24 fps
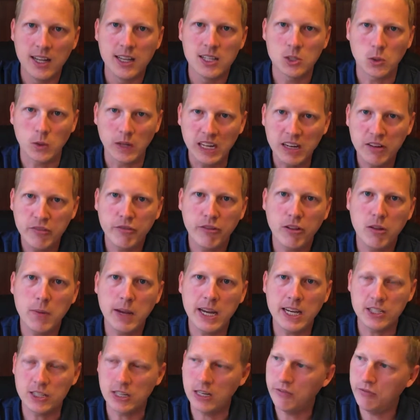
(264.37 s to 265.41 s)
So
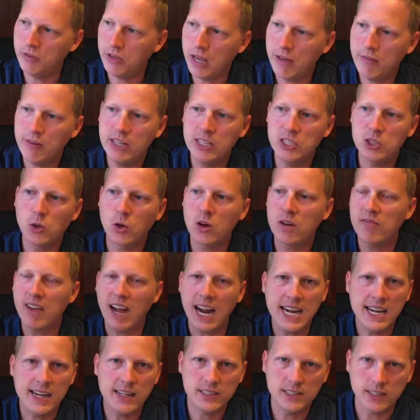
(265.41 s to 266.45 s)
inflammation, if you have any sort of
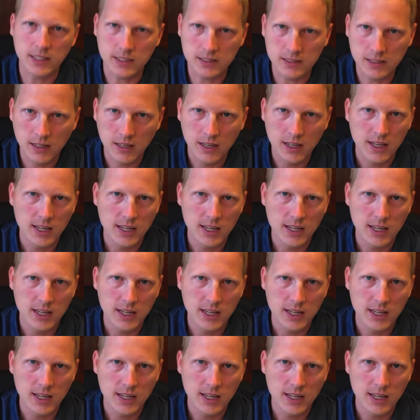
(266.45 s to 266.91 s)
itises,